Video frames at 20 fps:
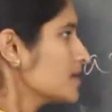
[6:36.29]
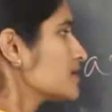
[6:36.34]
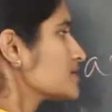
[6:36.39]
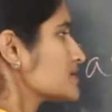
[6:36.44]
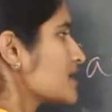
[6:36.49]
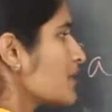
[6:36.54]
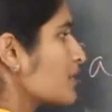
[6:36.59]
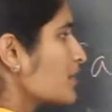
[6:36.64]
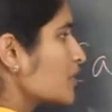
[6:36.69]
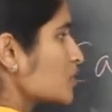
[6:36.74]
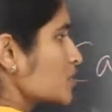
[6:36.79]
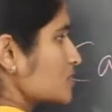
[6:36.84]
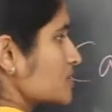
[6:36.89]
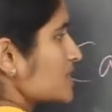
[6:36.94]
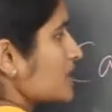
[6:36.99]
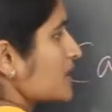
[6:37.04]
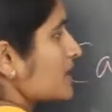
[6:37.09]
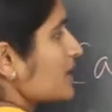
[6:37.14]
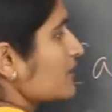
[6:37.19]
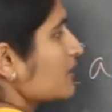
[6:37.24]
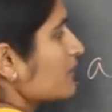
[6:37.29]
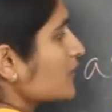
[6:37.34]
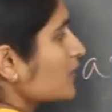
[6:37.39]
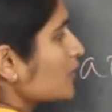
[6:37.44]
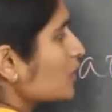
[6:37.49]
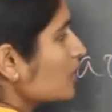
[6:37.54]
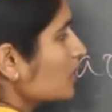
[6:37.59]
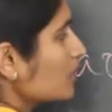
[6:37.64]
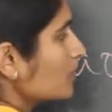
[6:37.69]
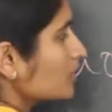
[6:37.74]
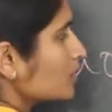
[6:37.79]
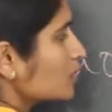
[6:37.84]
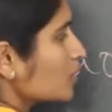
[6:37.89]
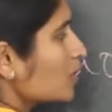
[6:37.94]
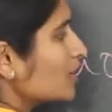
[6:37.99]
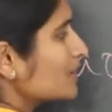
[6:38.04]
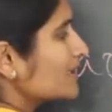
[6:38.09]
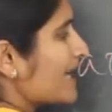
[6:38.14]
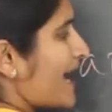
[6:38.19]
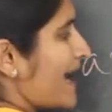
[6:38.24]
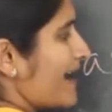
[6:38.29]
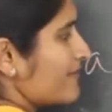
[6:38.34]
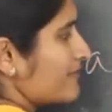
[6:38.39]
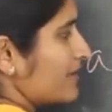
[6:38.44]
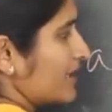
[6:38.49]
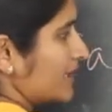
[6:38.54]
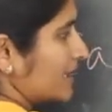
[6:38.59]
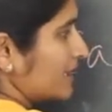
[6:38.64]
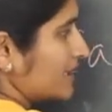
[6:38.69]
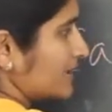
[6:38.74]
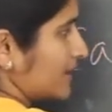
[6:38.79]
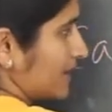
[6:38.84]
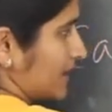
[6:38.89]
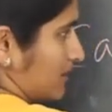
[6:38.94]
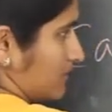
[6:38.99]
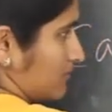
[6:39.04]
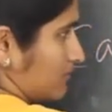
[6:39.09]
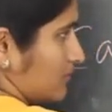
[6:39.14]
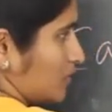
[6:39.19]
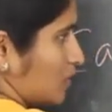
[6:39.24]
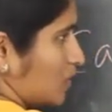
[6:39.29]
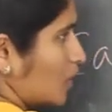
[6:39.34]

Suppose if you don't have anything,